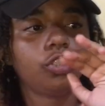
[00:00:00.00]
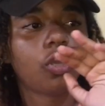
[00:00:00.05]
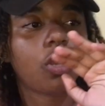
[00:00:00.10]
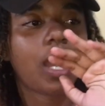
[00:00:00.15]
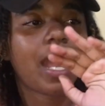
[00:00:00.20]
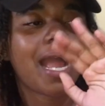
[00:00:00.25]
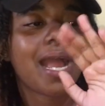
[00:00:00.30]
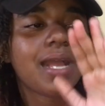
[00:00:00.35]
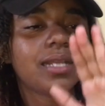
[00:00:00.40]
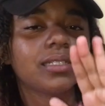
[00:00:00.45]
So
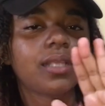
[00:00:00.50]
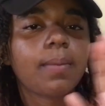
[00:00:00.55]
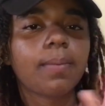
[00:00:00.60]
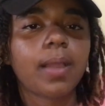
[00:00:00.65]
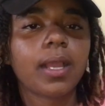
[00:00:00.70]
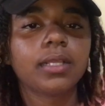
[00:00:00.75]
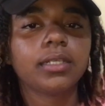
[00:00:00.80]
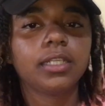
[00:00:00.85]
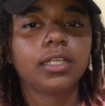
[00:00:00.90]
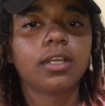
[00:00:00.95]
as I'm
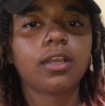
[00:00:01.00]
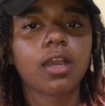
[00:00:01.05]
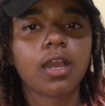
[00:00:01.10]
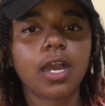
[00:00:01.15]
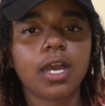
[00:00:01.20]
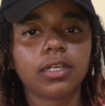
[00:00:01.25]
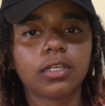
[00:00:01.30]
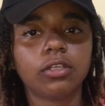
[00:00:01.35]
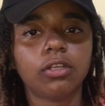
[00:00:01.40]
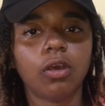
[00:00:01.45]
at the
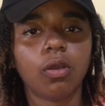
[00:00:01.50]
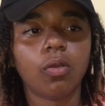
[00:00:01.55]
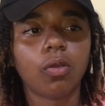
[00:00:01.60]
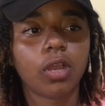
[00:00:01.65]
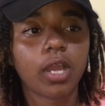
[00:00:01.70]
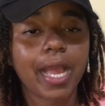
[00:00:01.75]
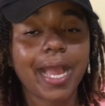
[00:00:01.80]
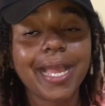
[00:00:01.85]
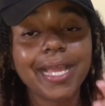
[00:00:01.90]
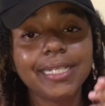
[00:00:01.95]
corner now,
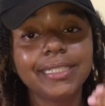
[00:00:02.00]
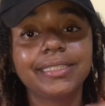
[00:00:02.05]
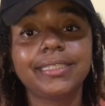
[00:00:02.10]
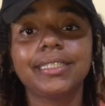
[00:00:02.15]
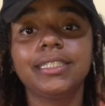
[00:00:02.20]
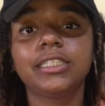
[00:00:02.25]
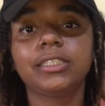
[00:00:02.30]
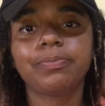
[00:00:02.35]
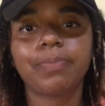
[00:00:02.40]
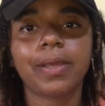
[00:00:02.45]
I see
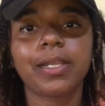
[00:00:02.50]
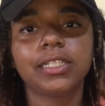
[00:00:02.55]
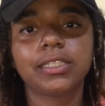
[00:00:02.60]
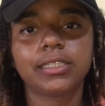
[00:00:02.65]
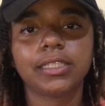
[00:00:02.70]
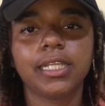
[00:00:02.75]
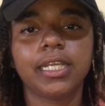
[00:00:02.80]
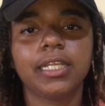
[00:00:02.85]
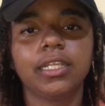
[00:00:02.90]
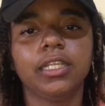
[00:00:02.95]
the Spanish
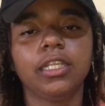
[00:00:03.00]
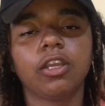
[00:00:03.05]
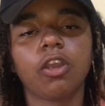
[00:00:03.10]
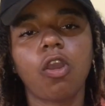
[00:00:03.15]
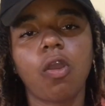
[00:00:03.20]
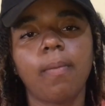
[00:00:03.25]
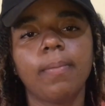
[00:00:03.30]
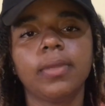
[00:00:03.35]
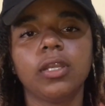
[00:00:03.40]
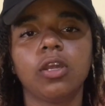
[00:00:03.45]
lady
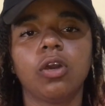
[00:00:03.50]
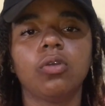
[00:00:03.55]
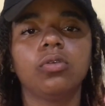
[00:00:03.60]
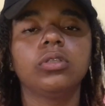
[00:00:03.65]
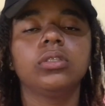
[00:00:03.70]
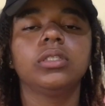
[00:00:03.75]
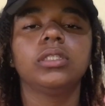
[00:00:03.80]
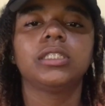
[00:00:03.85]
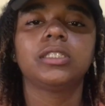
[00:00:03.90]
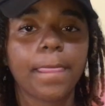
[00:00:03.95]
coming
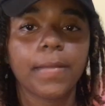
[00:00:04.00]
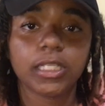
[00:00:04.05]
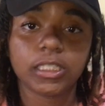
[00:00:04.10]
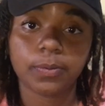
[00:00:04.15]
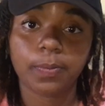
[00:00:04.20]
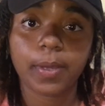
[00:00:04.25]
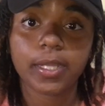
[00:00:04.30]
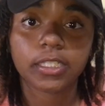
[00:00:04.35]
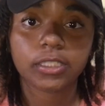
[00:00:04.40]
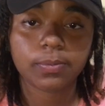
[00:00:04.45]
out this
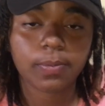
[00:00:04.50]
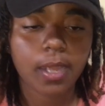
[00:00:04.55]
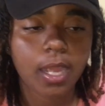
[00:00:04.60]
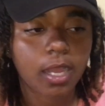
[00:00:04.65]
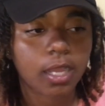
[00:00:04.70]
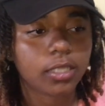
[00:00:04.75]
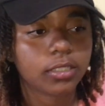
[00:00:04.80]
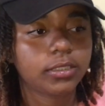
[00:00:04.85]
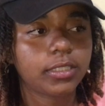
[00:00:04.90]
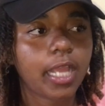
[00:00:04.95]
Spanish
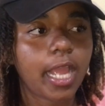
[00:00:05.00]
box.